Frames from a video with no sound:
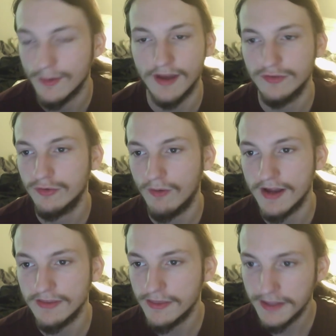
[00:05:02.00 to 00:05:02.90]
has to
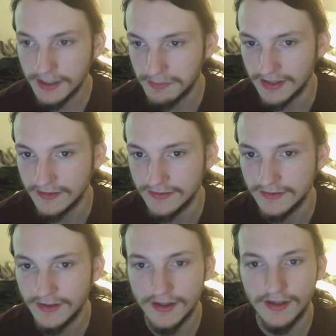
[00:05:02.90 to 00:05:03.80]
write the think
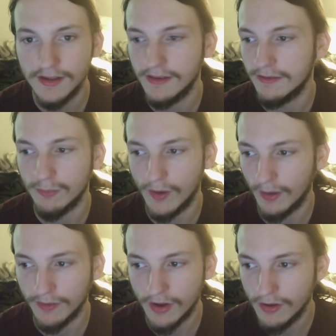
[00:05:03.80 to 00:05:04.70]
piece where
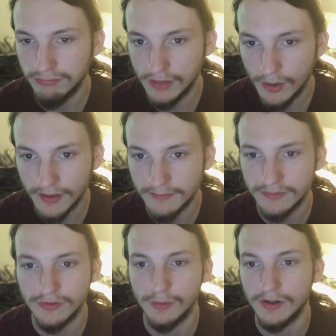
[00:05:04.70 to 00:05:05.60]
we all blow him
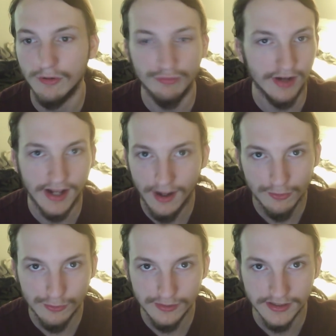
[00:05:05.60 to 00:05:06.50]
so we don't forget how
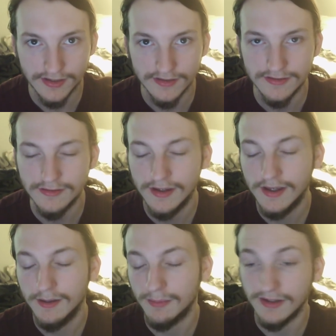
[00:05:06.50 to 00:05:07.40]
cool he is.
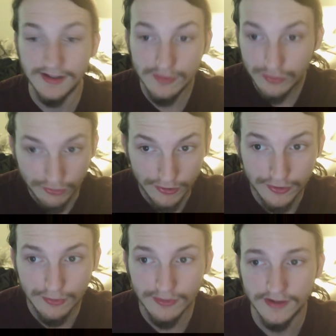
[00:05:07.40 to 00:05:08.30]
But it is
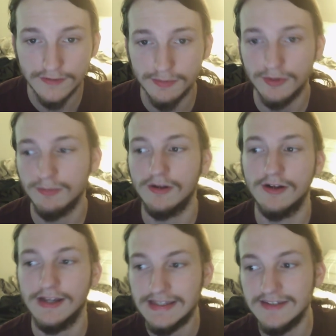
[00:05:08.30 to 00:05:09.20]
true that
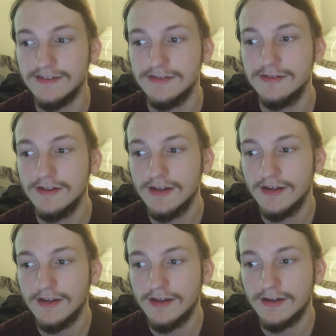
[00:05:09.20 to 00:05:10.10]
Spielberg is
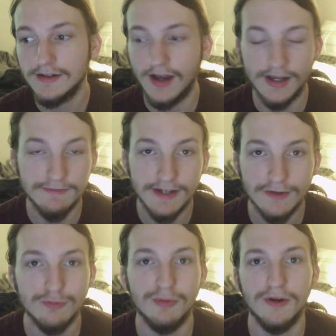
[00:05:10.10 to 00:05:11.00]
kind of an
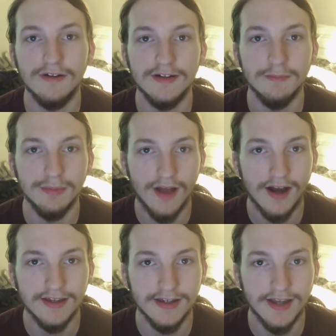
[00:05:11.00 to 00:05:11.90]
expert in
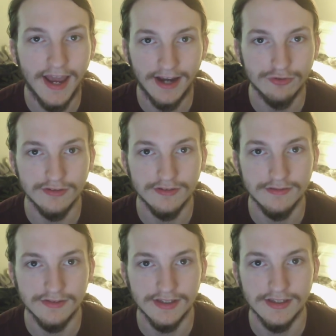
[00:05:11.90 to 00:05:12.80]
blocking action
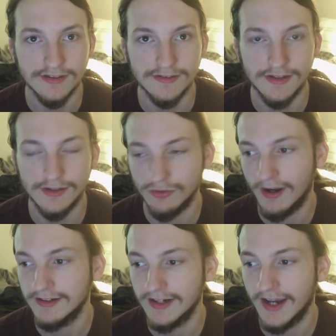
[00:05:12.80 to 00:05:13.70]
scenes and
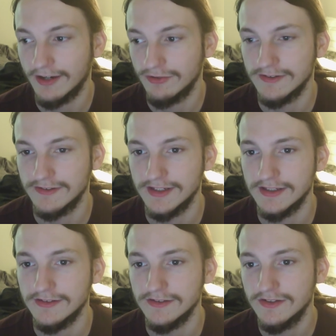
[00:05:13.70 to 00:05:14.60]
directing action
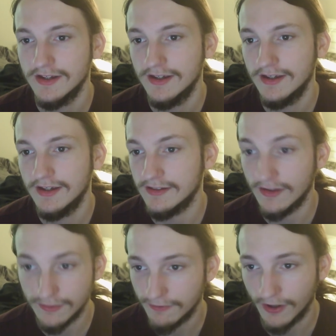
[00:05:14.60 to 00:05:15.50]
scenes. He
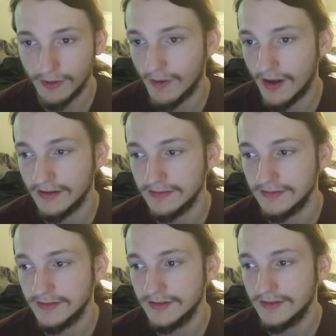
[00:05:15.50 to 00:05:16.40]
does it very well.
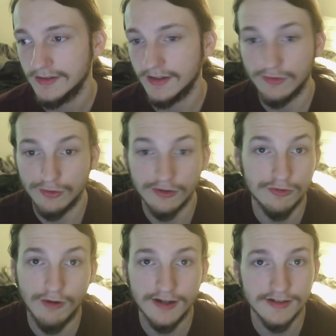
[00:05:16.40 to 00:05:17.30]
He's good at
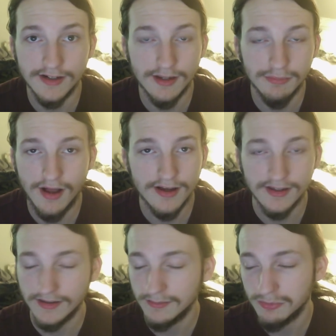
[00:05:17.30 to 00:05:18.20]
directing and
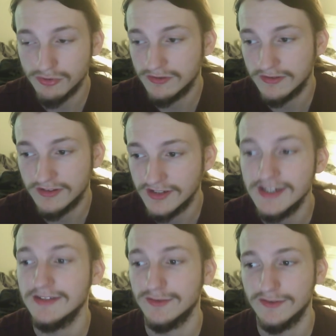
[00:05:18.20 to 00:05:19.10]
blocking just
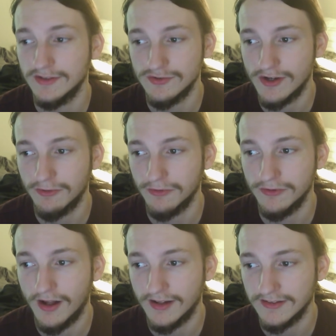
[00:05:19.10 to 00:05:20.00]
scenes in general,
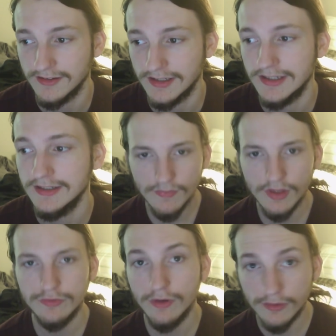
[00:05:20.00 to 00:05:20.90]
honestly.
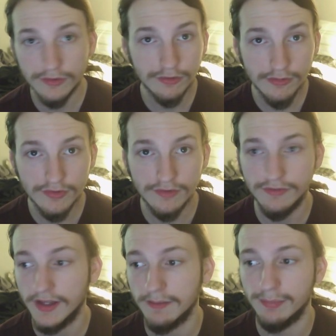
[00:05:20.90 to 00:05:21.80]
So in terms of,
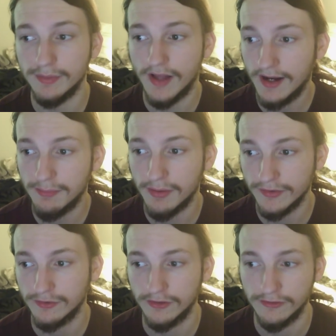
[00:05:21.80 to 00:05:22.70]
like,
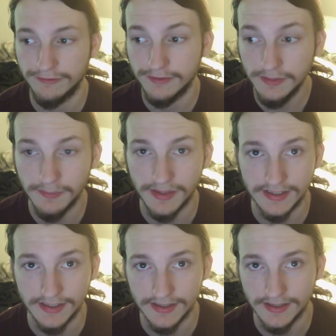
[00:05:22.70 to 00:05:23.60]
blockbuster
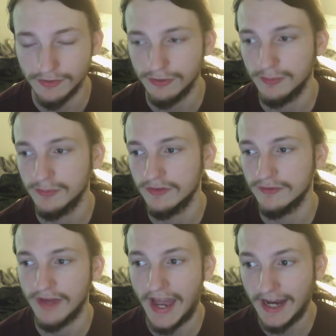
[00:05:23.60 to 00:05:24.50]
filmmaking, in terms
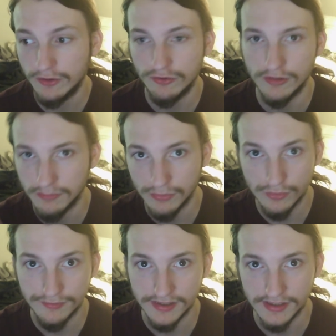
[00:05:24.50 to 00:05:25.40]
of action
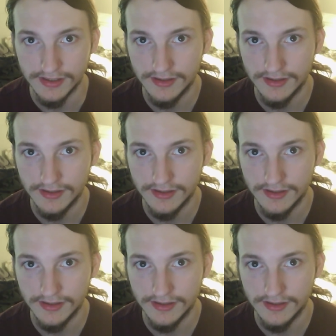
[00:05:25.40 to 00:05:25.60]
movie